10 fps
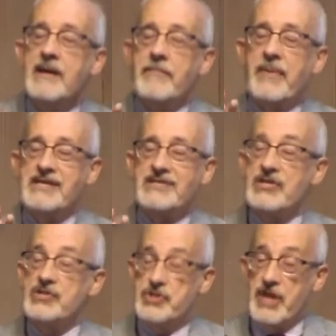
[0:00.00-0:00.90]
by
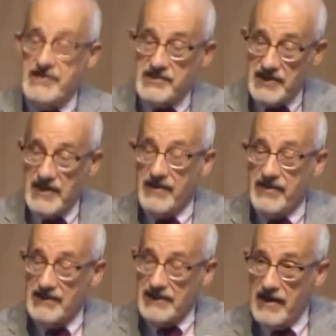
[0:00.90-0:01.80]
suggesting
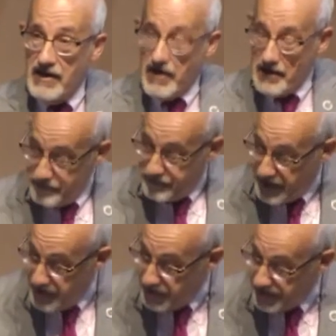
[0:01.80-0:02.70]
that they are
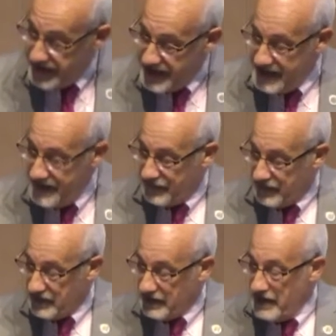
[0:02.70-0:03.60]
pure
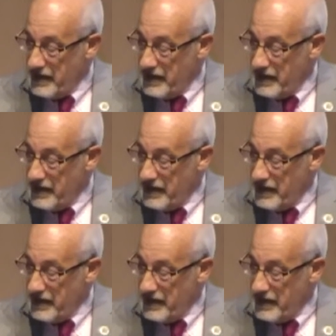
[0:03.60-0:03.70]
evil,